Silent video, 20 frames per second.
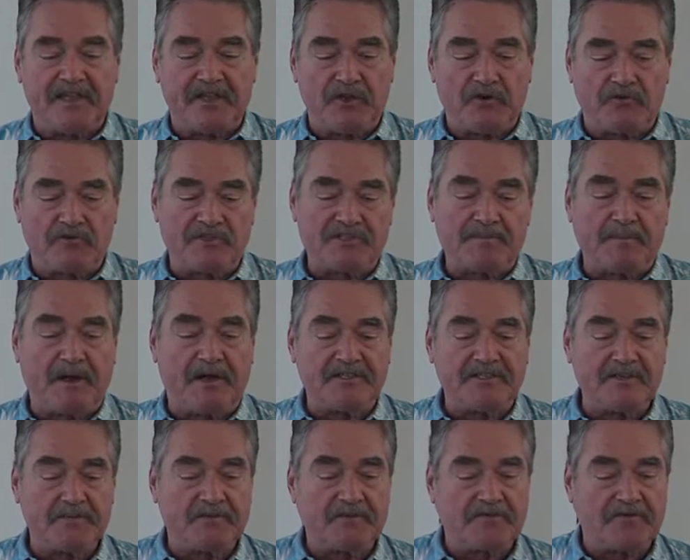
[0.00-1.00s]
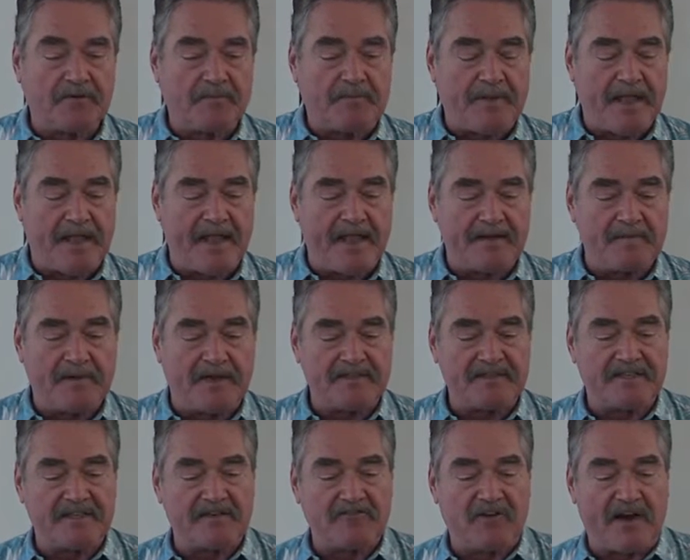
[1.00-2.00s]
You're responsible for paying a
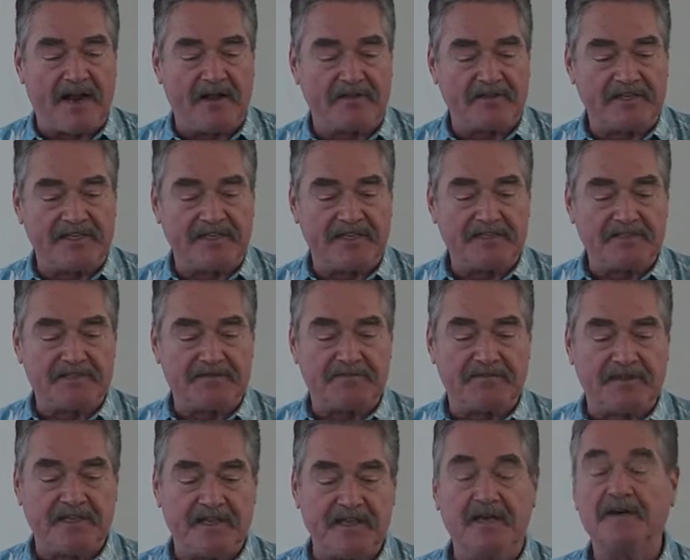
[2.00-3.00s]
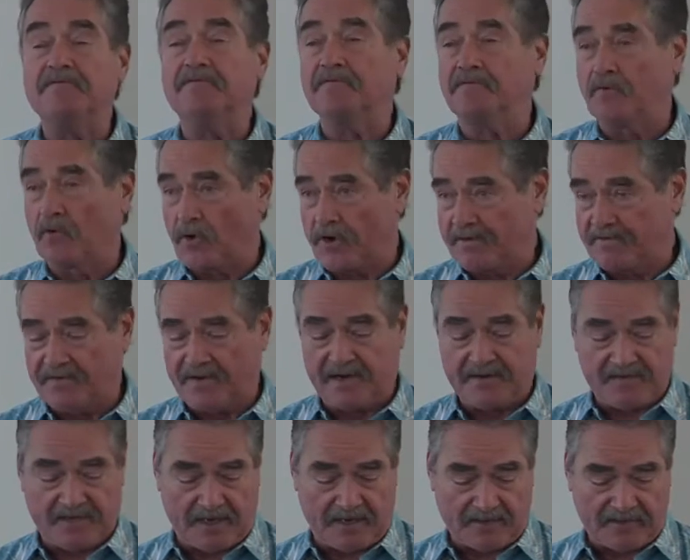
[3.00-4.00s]
monthly ground lease fee of
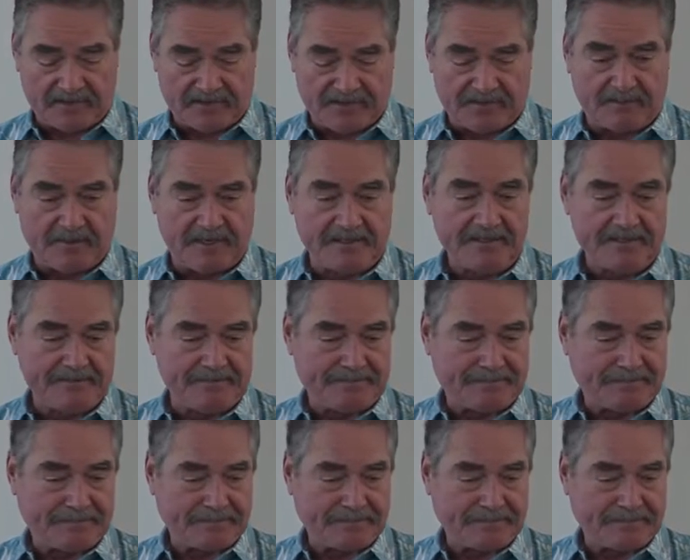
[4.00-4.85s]
$45 a month.